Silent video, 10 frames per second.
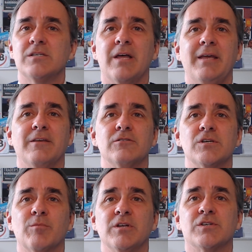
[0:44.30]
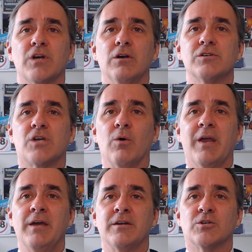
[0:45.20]
like there's some concerns
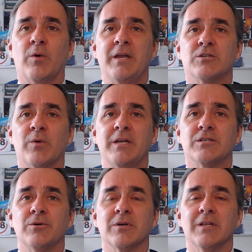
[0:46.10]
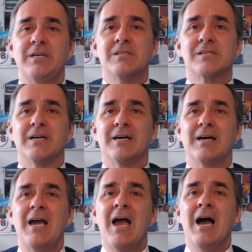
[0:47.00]
going into 2022, at least
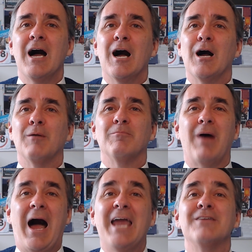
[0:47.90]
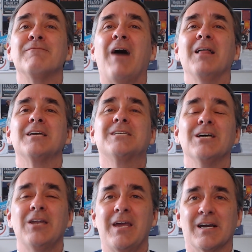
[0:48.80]
heightened
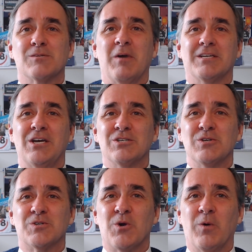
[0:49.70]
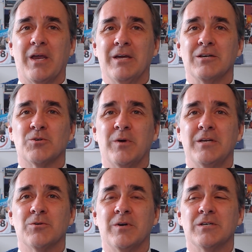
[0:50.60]
volatility expectations going into
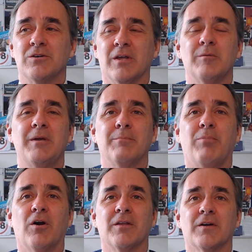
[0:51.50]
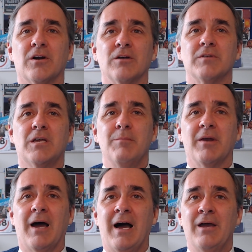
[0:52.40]
2022. That'll be a part of the curve to keep
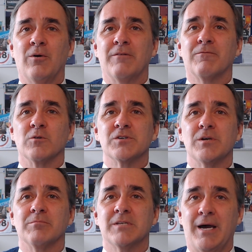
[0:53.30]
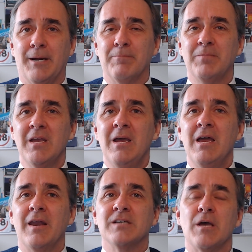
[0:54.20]
an eye on for some time.
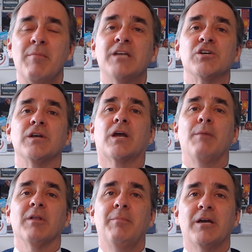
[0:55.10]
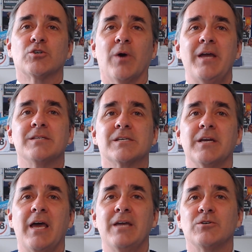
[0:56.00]
Now, as I mentioned, a couple of big trades
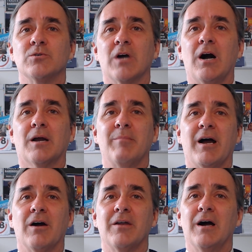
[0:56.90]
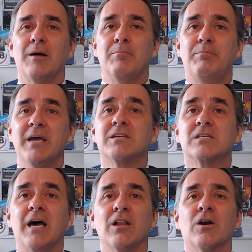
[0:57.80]
today to talk about. Big
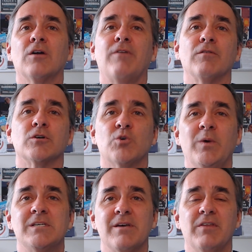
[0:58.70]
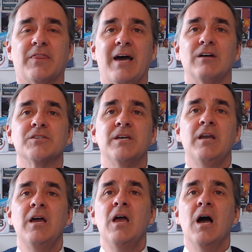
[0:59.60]
seller of over
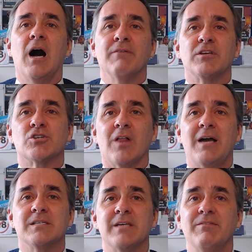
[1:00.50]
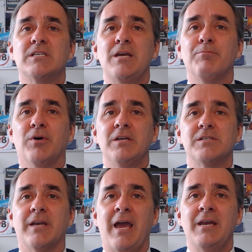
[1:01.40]
27,000 of the July 17
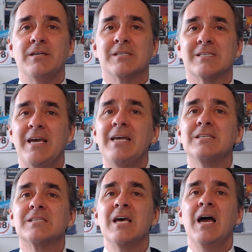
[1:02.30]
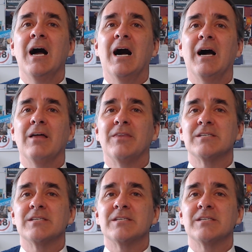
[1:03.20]
puts at 80 cents. This